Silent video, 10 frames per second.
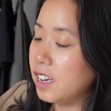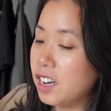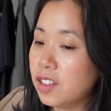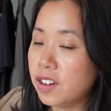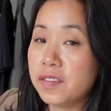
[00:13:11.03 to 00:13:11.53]
In
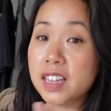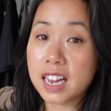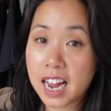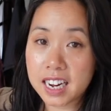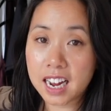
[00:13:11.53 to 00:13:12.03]
a lot of the
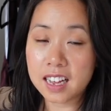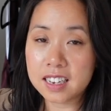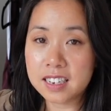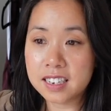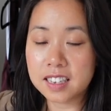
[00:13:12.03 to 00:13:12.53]
lighter
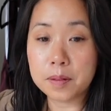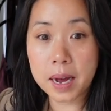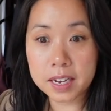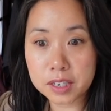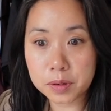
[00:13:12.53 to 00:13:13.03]
colours and the
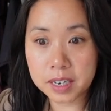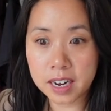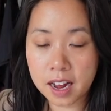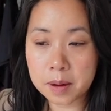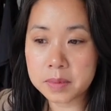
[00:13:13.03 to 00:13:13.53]
pastels that
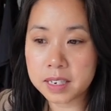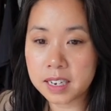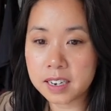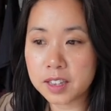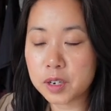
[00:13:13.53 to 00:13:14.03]
it comes in,